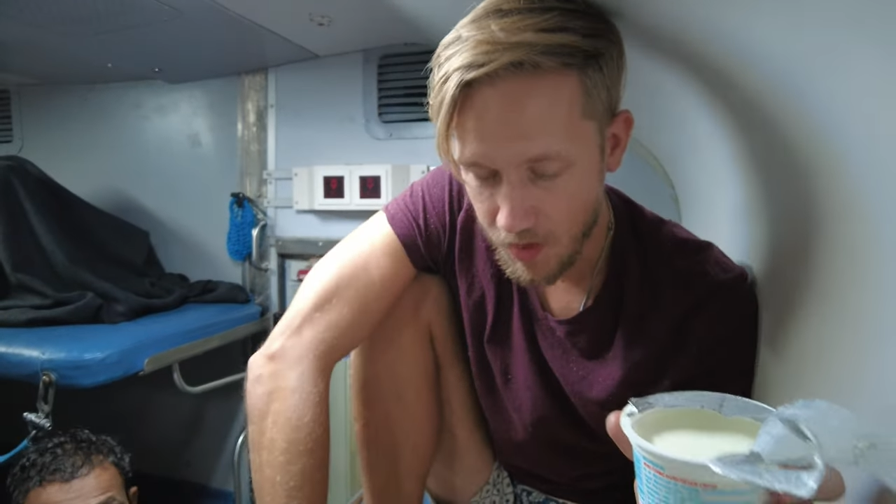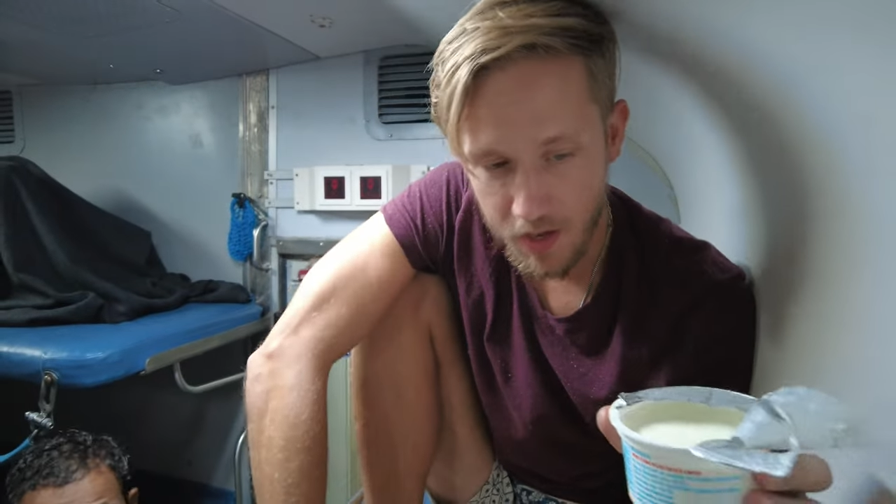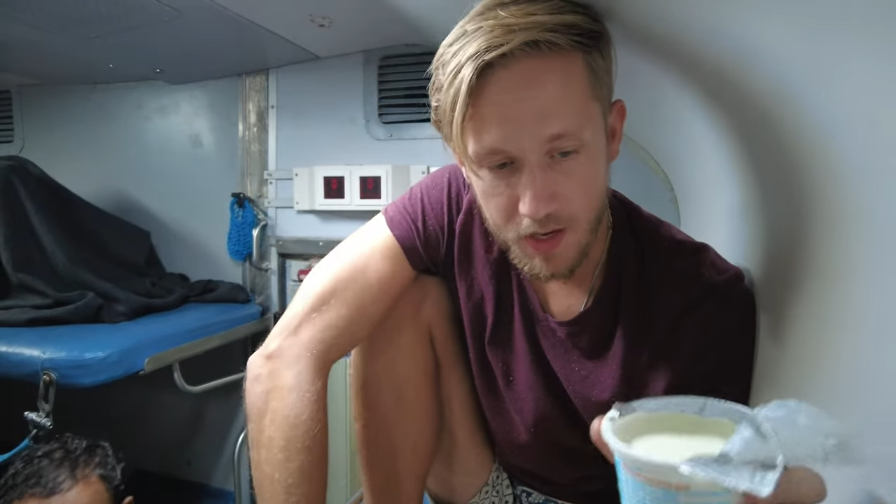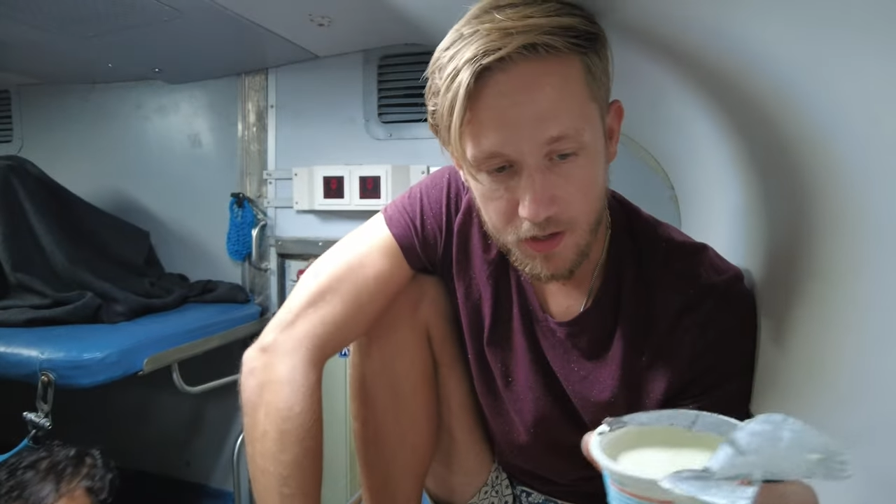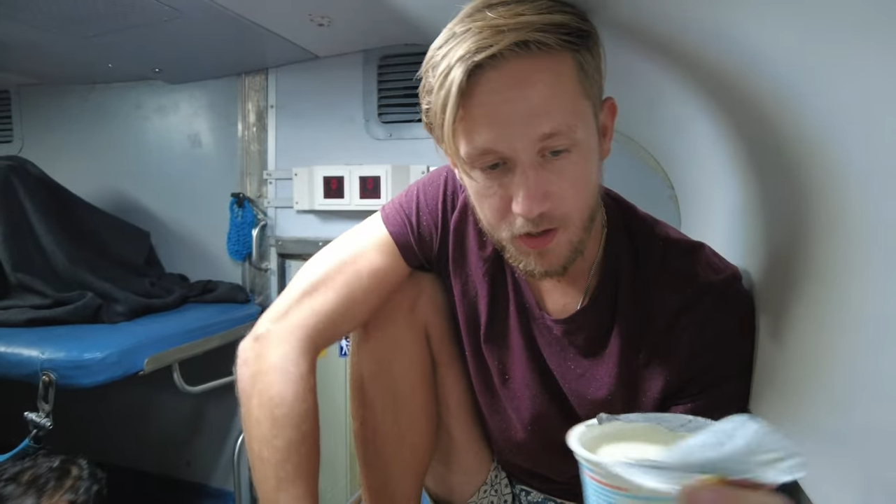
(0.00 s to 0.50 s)

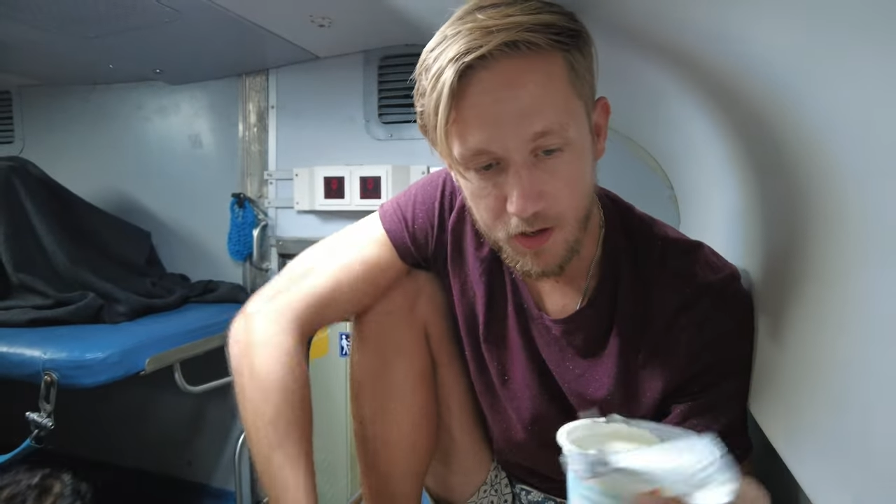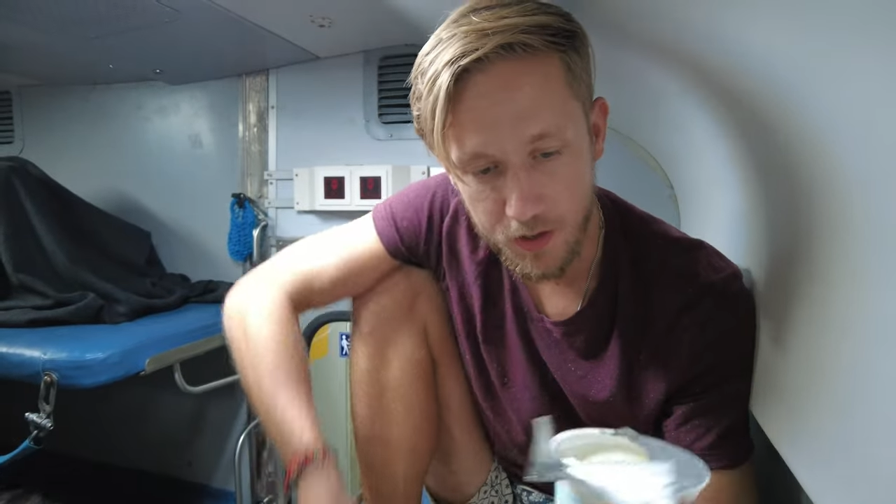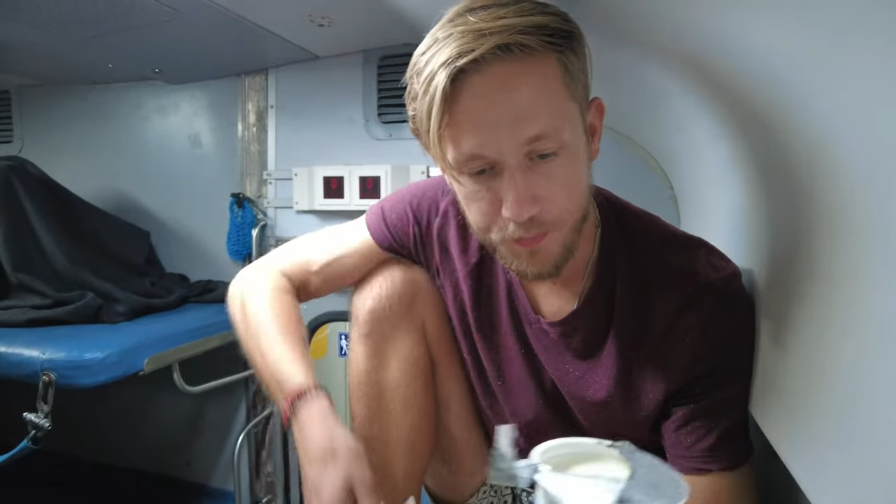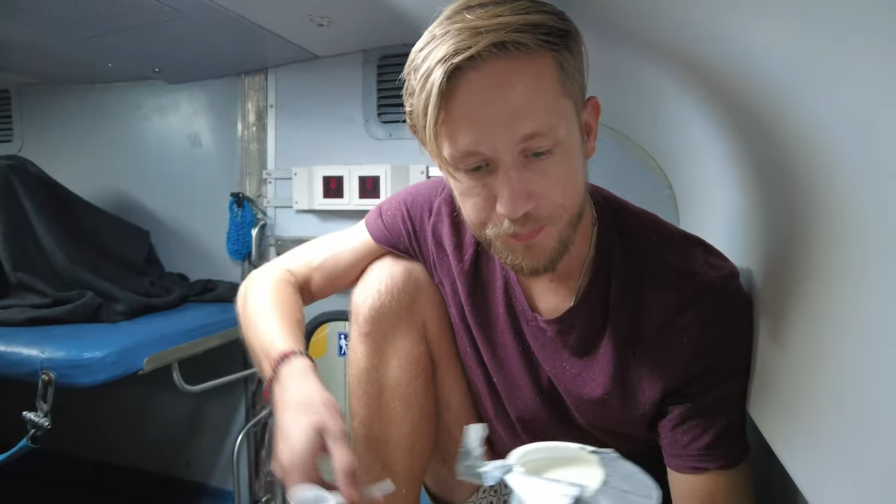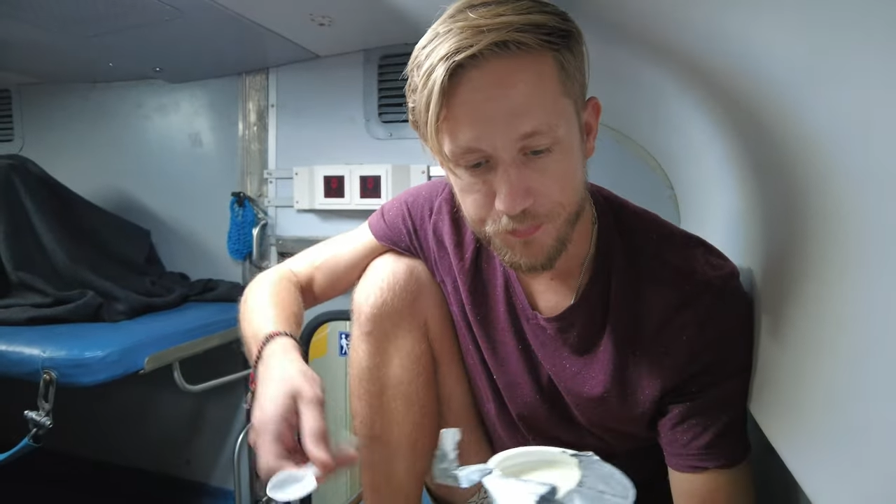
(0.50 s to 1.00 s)

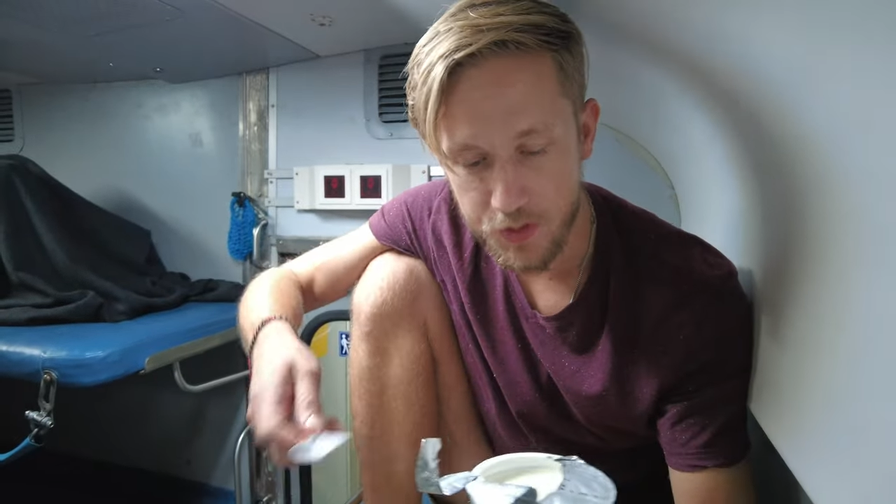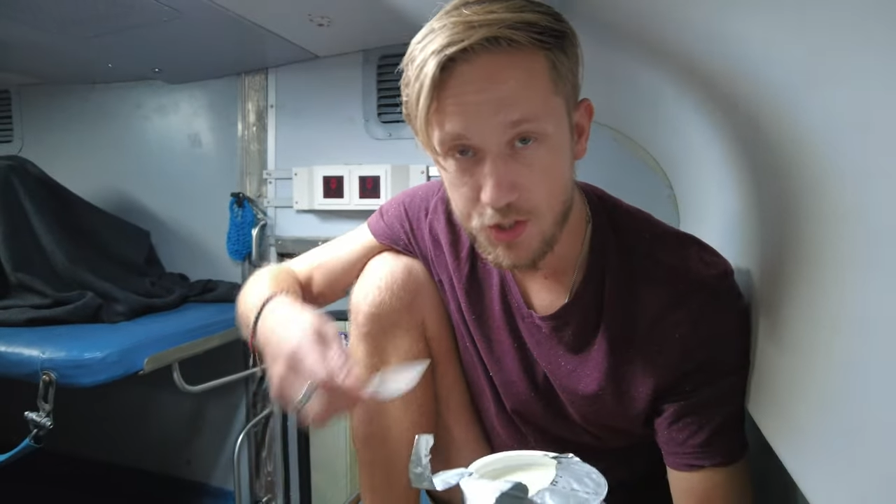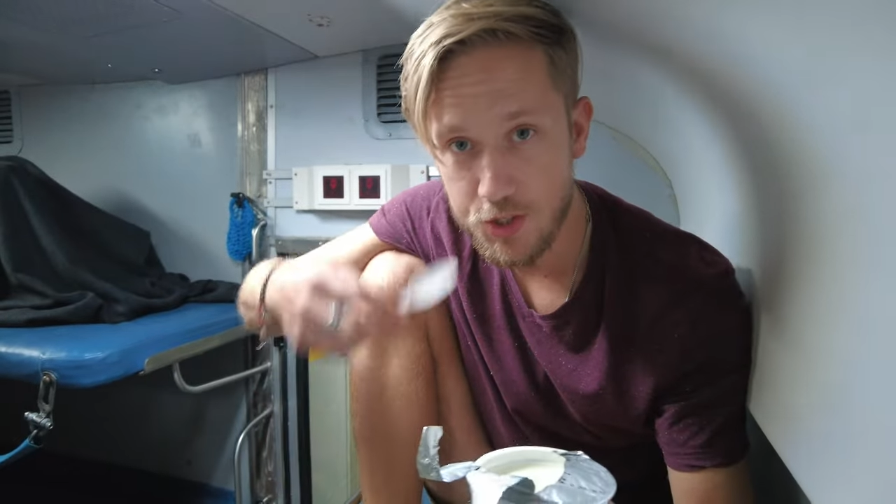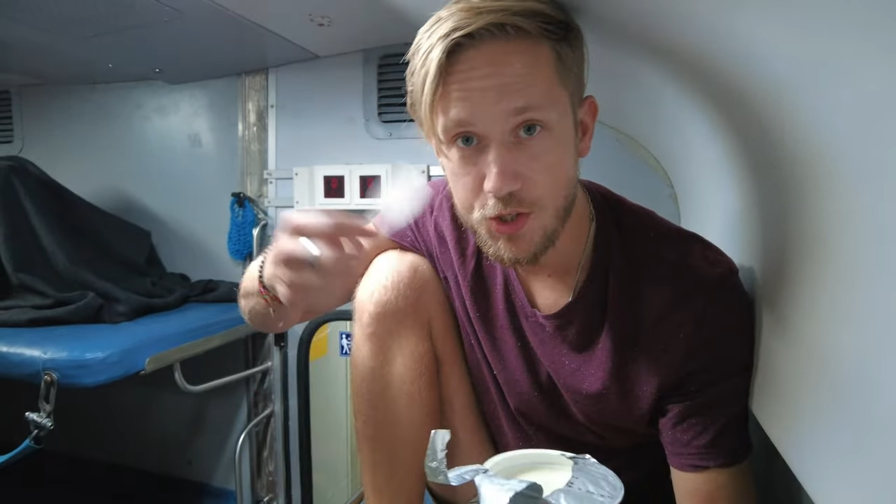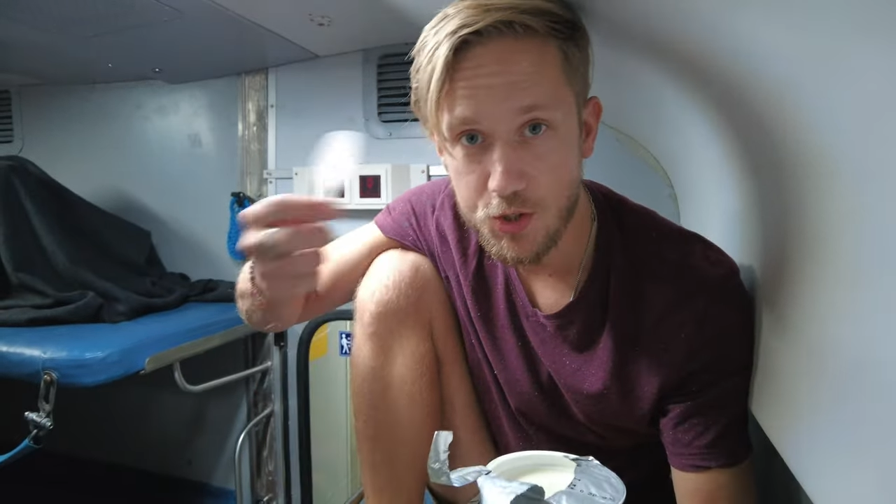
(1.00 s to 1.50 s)
and this is